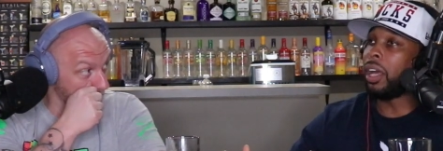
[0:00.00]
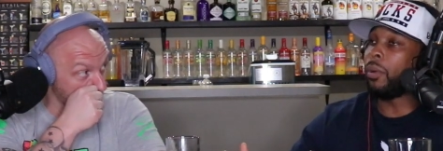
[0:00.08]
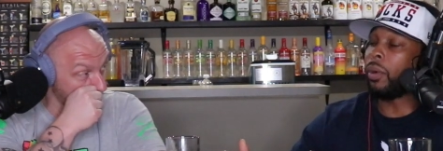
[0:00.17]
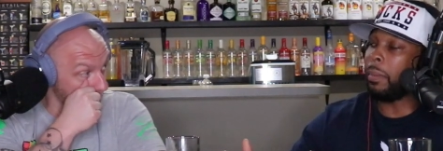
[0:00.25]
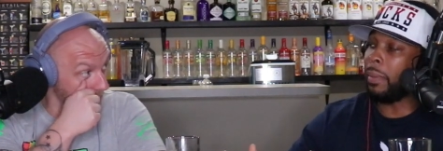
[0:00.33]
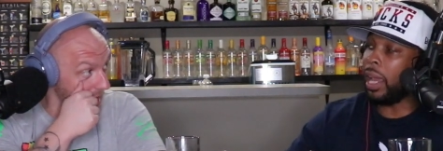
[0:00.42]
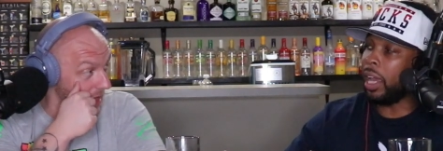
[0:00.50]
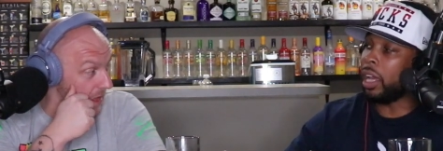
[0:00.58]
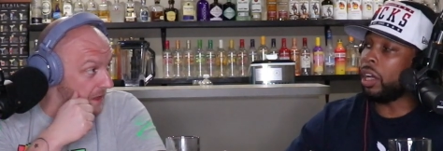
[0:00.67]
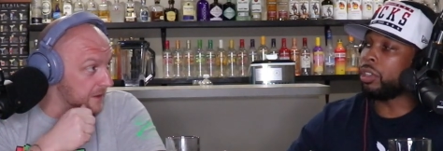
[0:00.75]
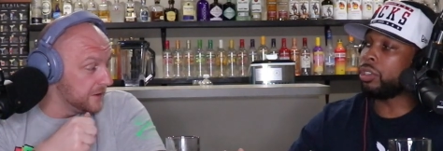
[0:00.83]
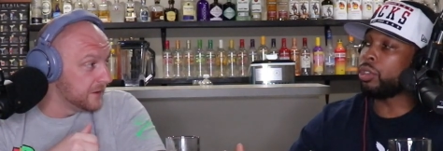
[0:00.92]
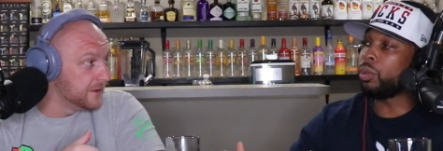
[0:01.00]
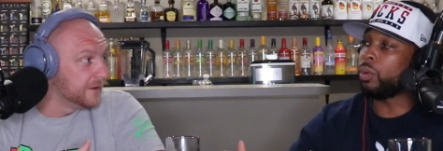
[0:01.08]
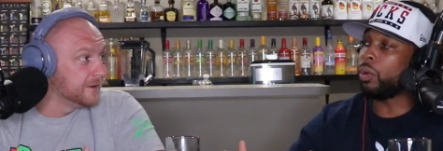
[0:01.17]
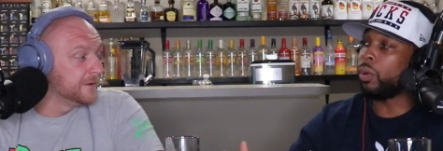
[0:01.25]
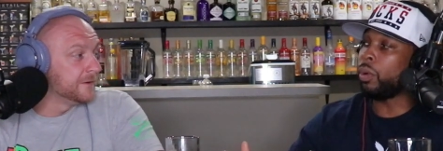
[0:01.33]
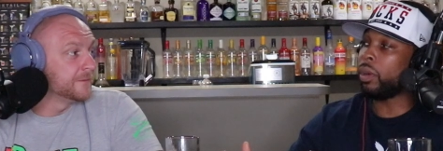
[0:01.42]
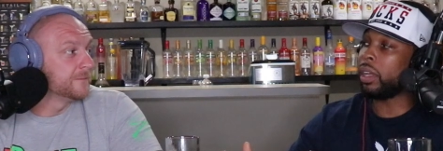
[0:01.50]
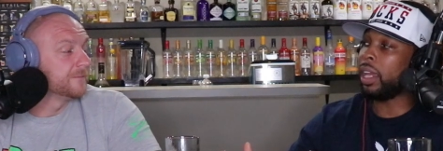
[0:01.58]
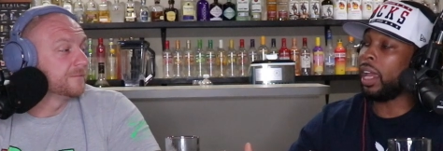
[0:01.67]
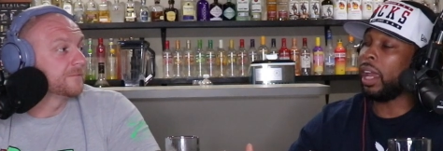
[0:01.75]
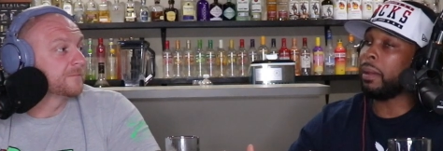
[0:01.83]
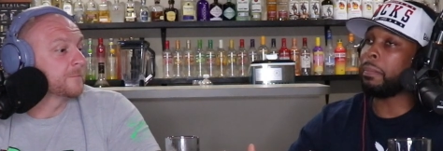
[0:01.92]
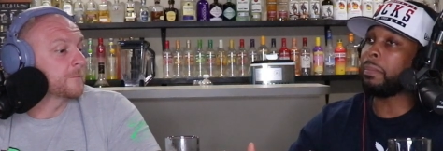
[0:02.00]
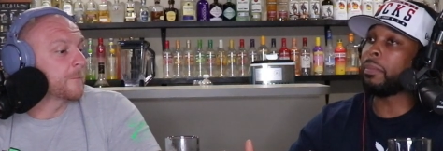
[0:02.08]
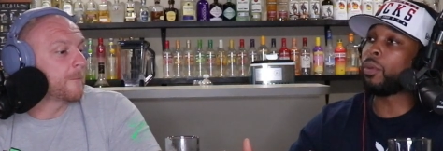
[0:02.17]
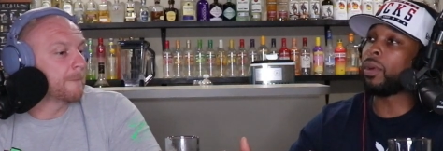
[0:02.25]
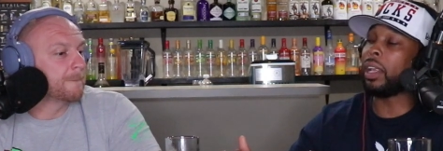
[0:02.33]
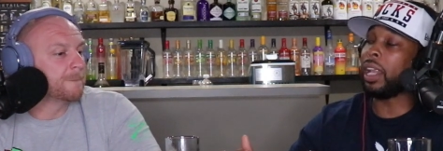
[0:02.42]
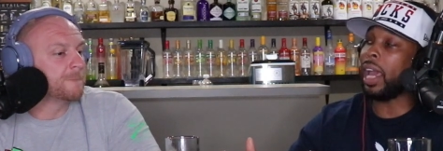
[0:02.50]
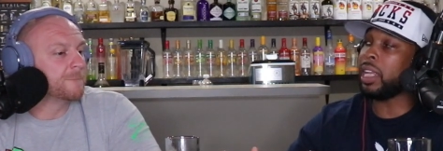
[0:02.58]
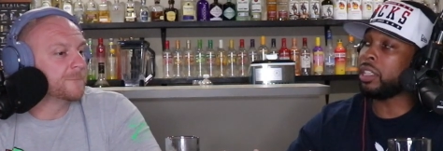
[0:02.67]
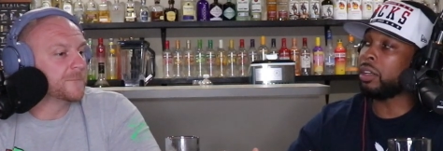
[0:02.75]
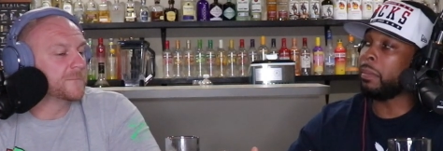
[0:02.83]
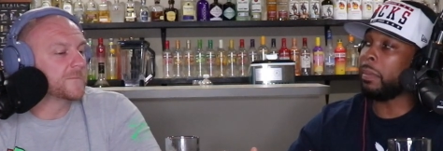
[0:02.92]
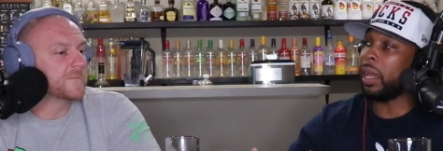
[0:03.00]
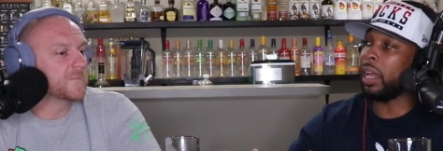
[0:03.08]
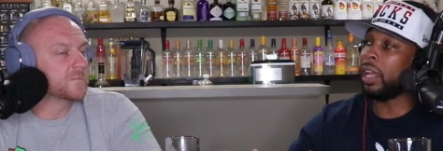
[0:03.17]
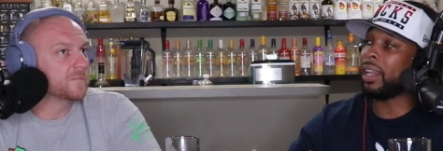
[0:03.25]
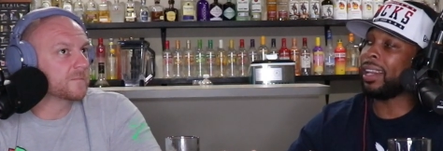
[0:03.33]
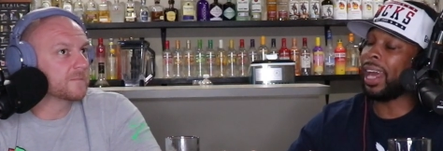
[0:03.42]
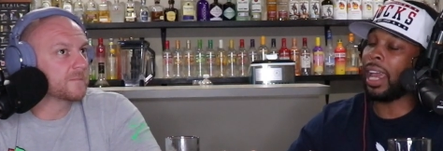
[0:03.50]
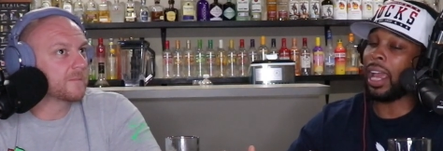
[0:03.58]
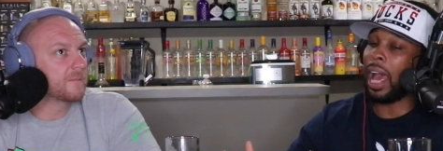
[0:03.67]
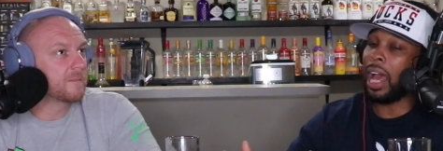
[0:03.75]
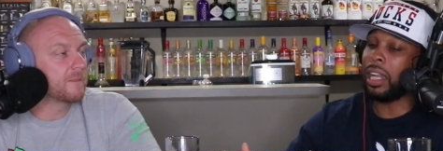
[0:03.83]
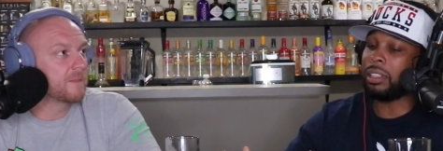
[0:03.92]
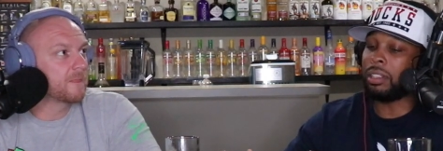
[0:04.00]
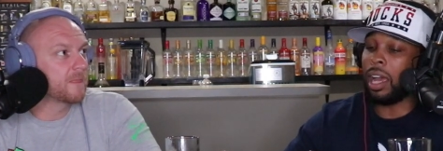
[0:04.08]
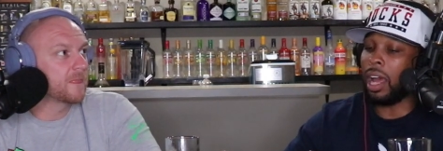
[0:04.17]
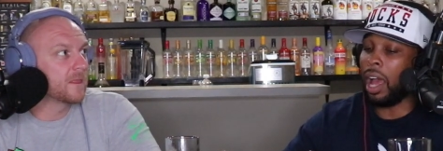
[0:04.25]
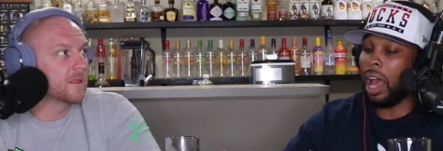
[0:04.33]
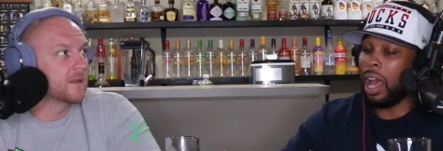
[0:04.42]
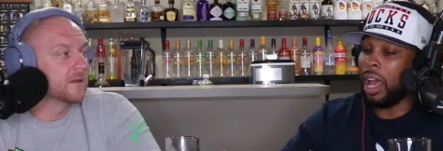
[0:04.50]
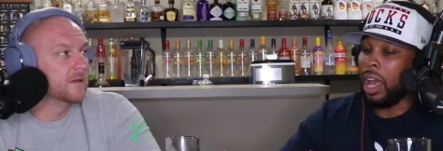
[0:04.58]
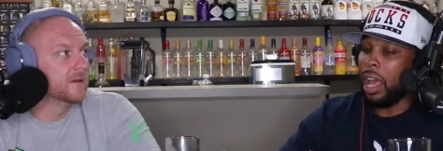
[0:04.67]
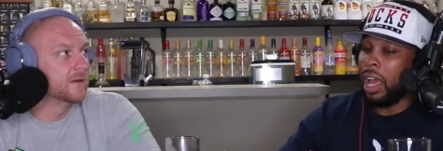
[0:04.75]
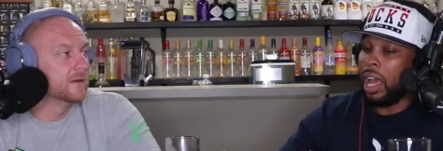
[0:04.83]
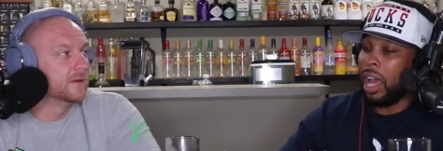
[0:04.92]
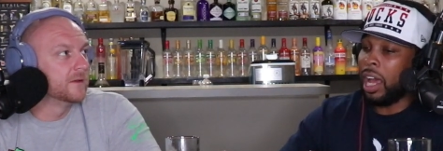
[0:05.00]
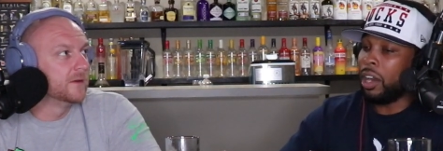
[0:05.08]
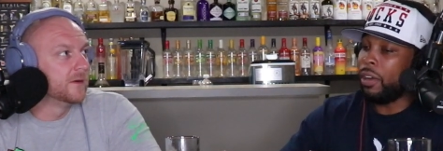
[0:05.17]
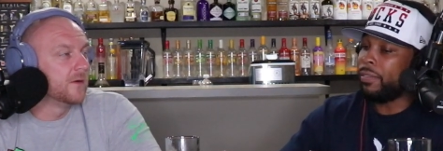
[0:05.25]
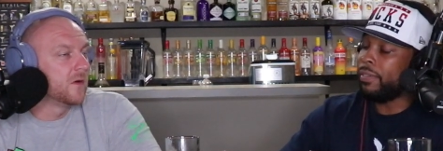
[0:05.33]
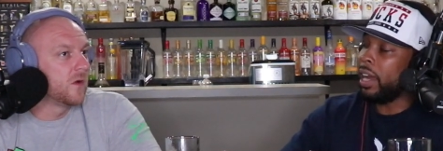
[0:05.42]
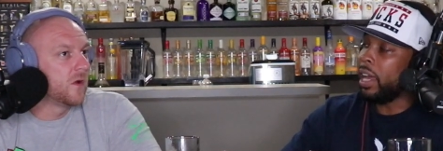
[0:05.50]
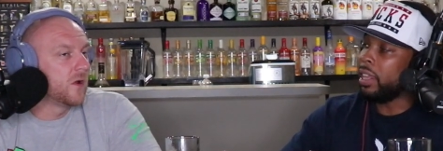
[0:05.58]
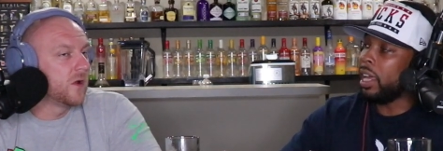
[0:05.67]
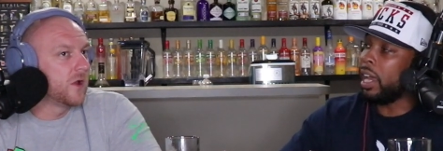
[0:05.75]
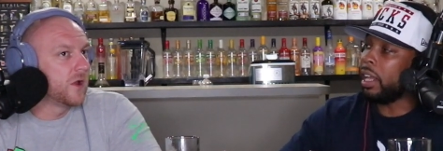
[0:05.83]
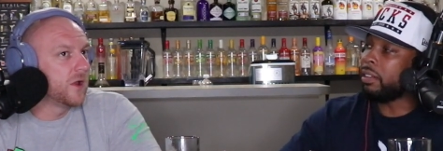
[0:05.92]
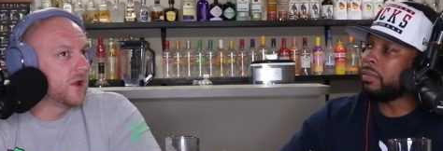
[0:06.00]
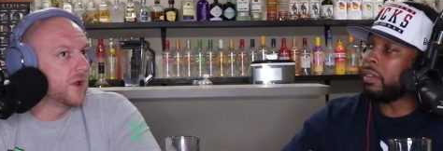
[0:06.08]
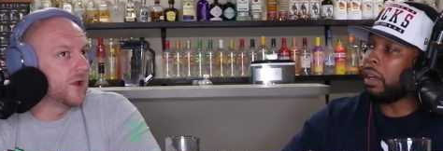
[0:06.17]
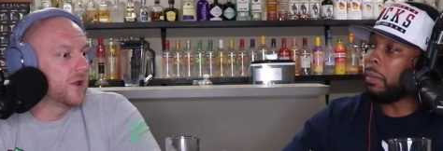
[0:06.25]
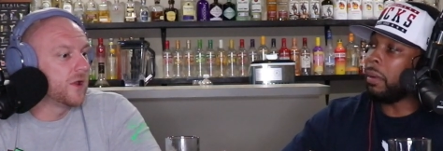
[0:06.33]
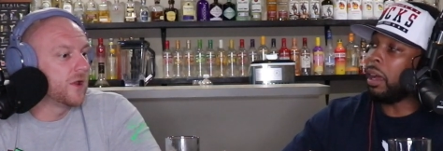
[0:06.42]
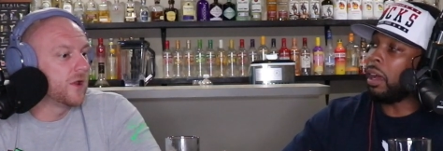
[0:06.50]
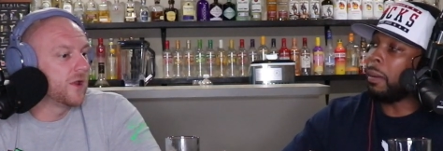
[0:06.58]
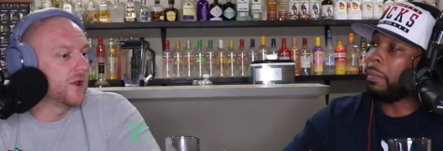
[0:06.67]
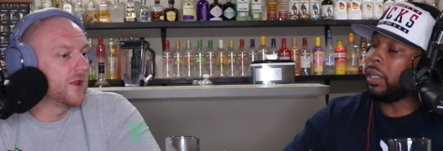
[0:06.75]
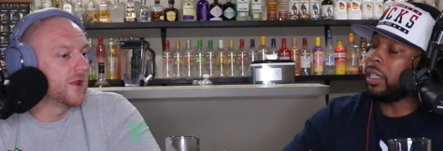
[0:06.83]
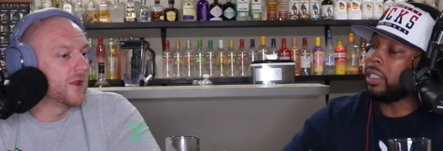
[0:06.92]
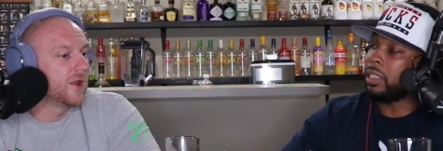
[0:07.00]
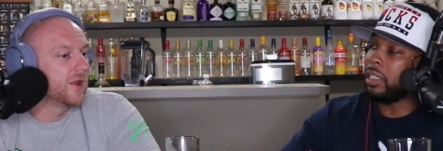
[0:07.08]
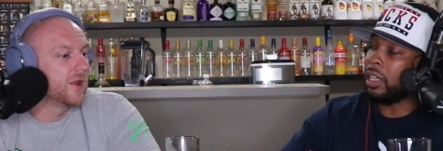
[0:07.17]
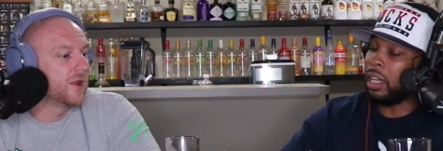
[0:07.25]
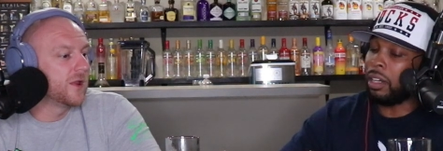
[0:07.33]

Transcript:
Speaker 1: what a man goes through or can't relate to man, like I I I don't find that a pleasing.